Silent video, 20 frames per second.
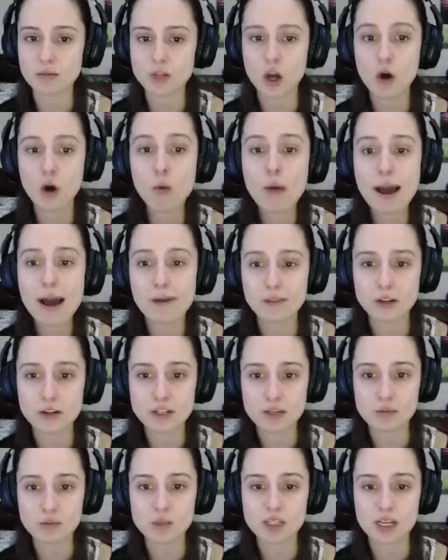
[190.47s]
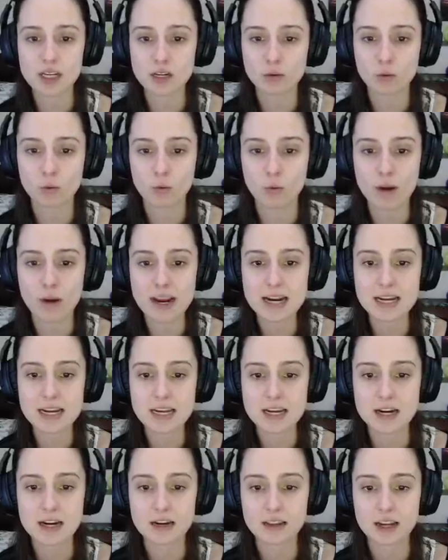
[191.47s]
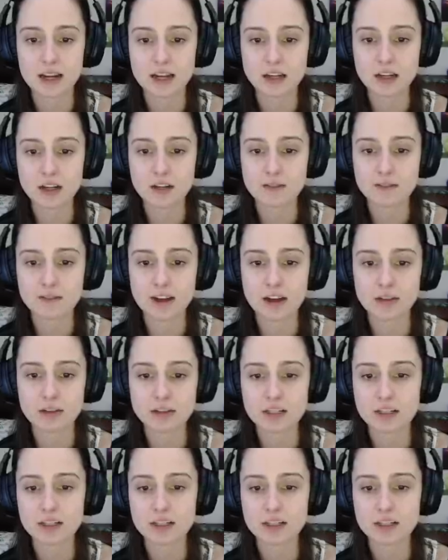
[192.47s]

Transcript: Oh, wow. There's some sitting right here that I could have found